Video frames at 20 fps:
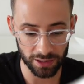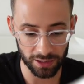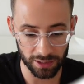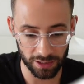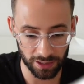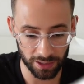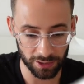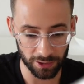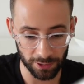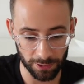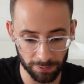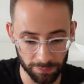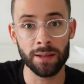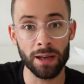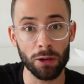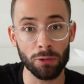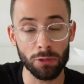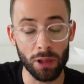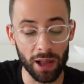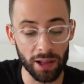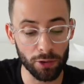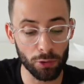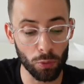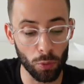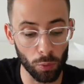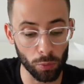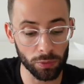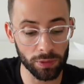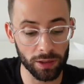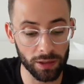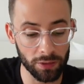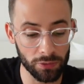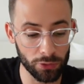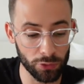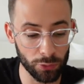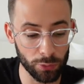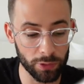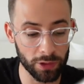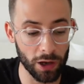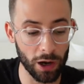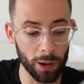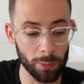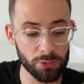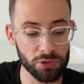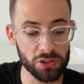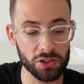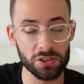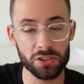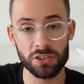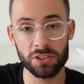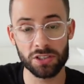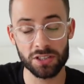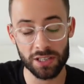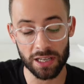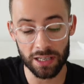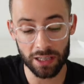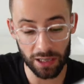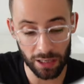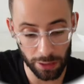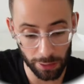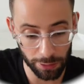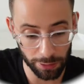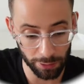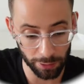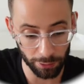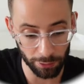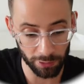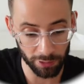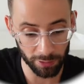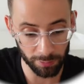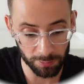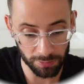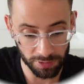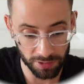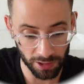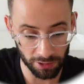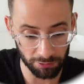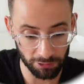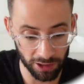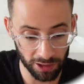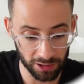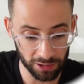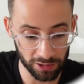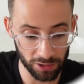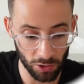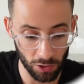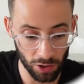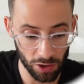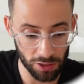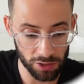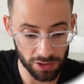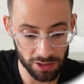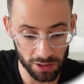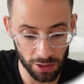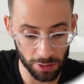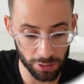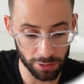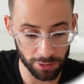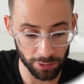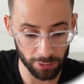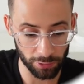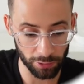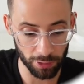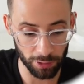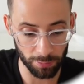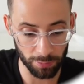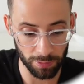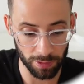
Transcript: it here. Now Lido only gives you the option to stake Ethereum directly on the Ethereum